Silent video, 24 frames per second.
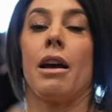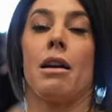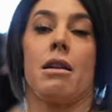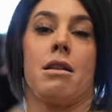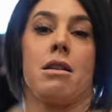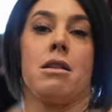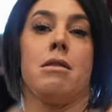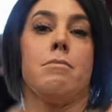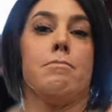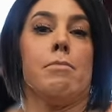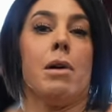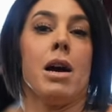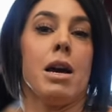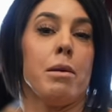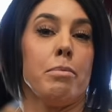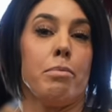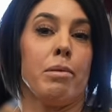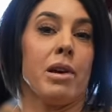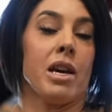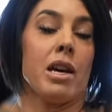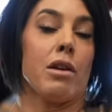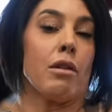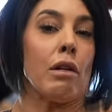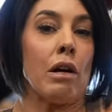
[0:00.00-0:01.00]
It might
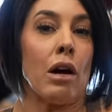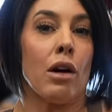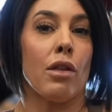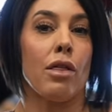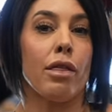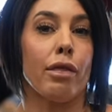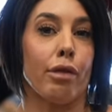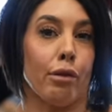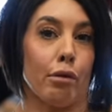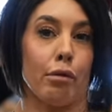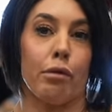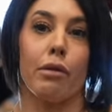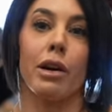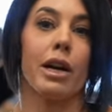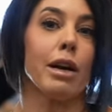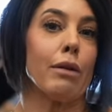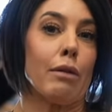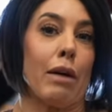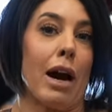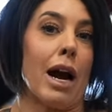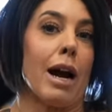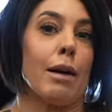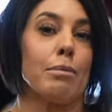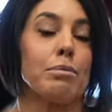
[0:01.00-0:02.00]
be three
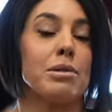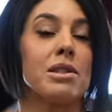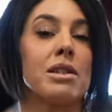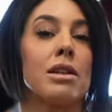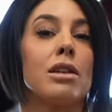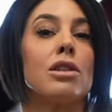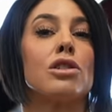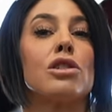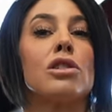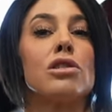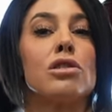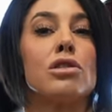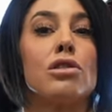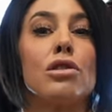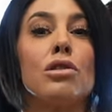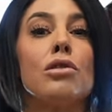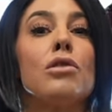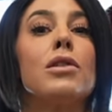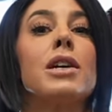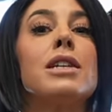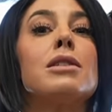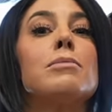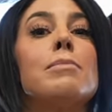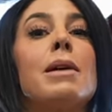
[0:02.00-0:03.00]
reps. Just
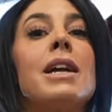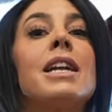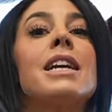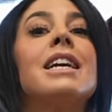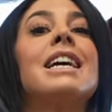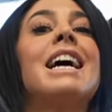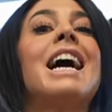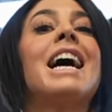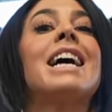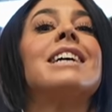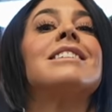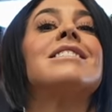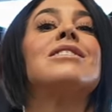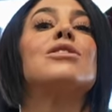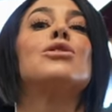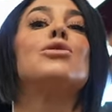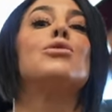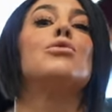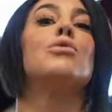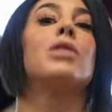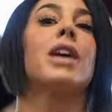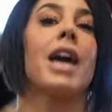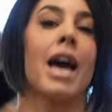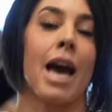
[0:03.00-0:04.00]
do as many as
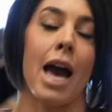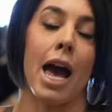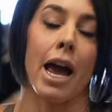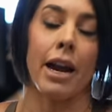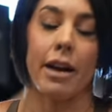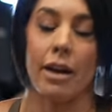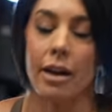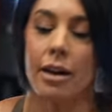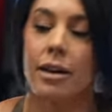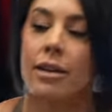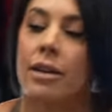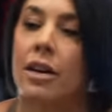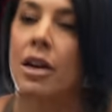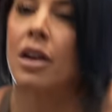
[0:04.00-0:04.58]
you can.